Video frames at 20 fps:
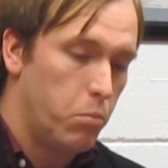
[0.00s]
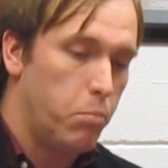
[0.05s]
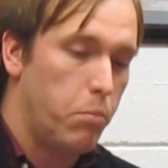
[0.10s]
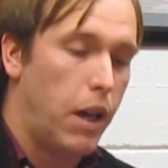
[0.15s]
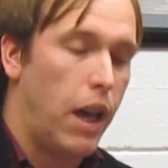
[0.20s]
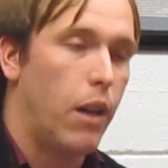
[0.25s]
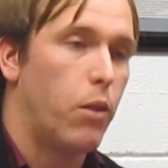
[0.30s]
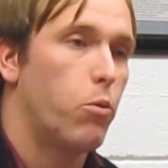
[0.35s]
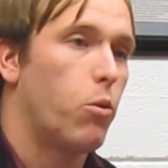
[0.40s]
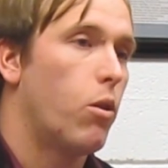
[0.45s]

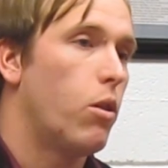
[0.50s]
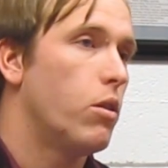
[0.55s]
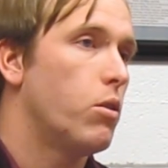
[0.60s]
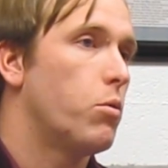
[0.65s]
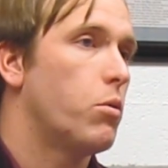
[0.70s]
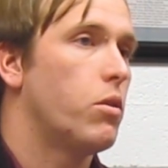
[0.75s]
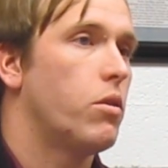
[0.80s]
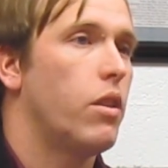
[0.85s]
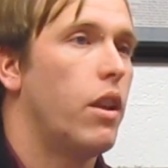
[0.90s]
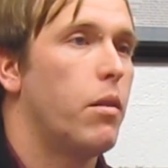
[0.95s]
bad words
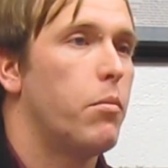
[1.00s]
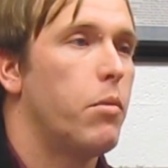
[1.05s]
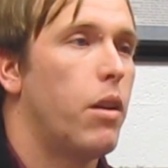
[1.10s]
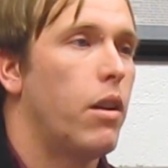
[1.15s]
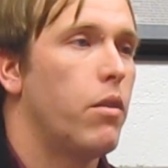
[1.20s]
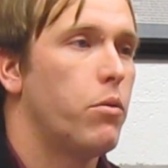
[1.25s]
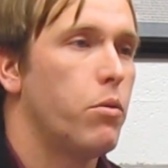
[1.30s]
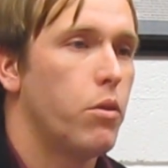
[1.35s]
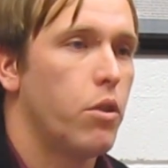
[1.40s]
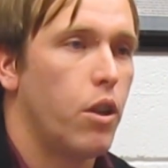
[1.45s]
were said
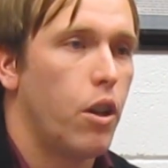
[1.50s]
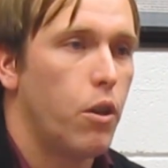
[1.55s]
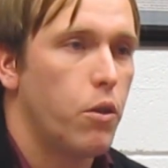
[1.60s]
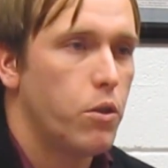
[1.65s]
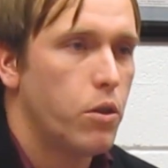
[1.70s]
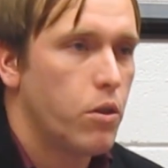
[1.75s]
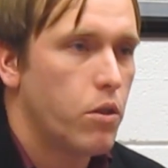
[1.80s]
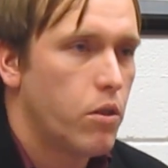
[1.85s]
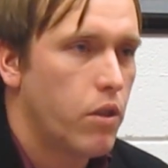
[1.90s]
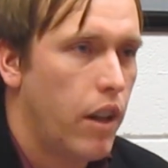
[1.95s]
about them from the
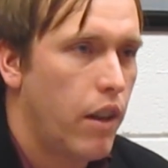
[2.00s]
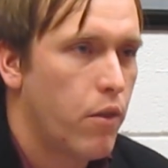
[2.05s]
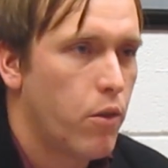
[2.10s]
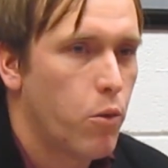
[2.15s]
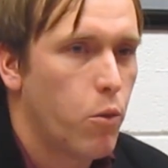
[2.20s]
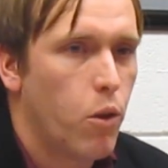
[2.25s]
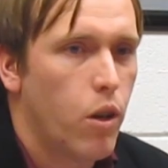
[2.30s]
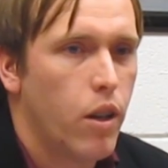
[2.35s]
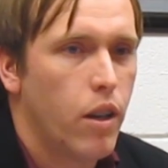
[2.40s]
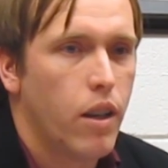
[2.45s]
coaches.
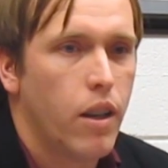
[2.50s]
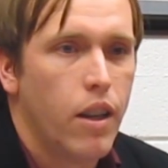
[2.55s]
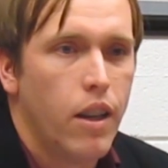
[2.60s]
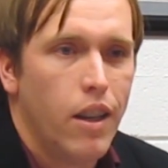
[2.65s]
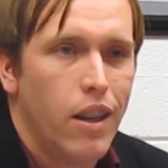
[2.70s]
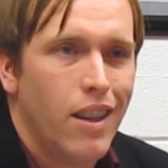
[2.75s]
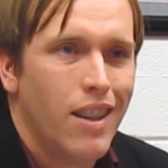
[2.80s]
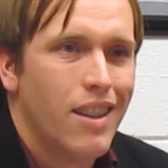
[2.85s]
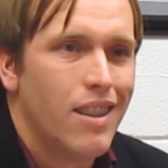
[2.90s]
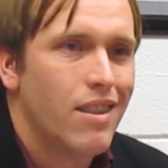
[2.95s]
Everyone
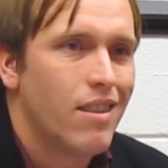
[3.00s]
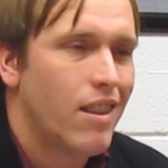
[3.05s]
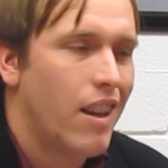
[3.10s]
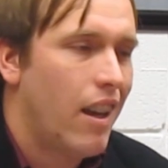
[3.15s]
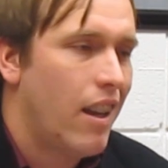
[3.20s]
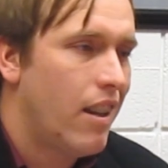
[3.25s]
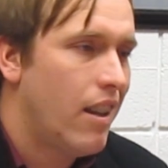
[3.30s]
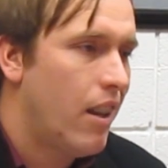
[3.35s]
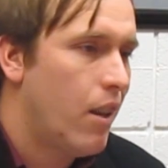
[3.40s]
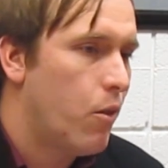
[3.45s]

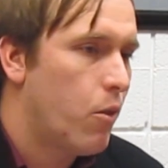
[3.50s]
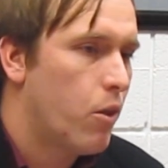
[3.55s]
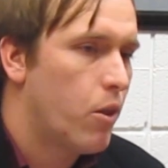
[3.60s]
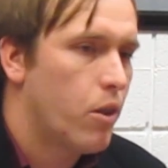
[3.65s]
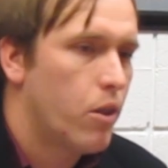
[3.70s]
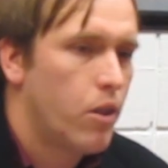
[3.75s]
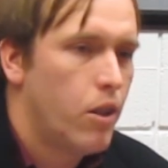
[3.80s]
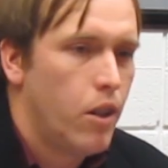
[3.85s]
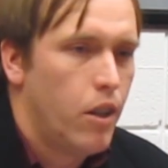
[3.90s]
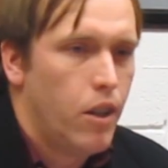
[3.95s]
said they
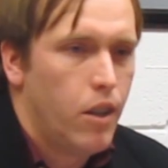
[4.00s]
were